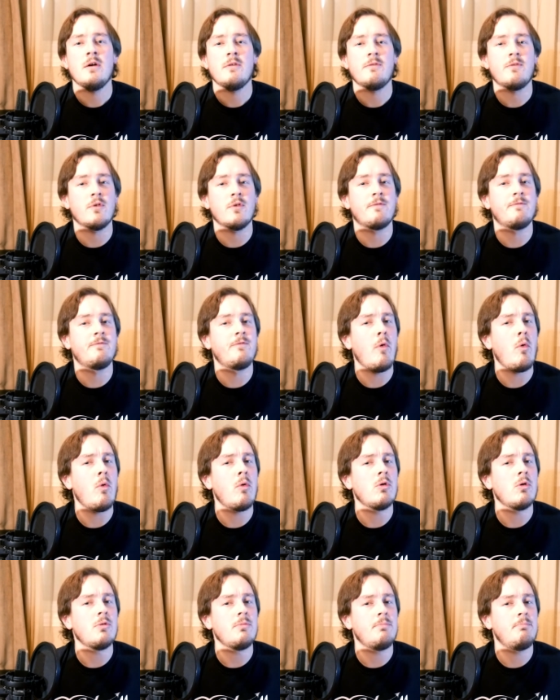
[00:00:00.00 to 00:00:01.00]
for
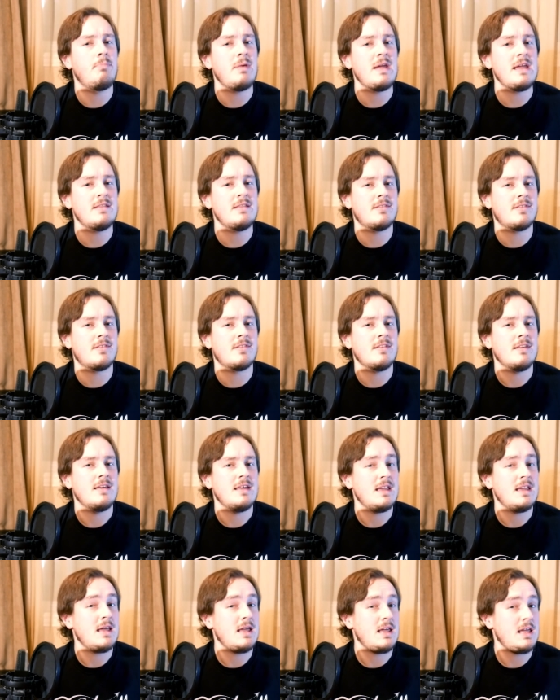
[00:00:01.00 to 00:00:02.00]
4 beats
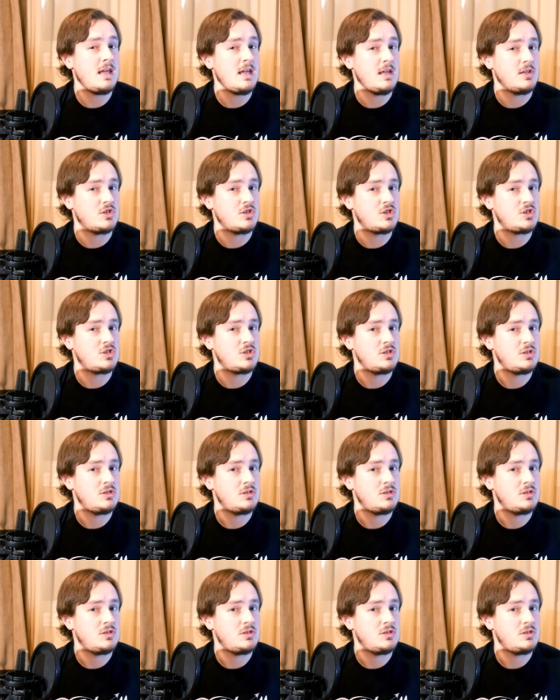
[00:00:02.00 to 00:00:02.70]
each.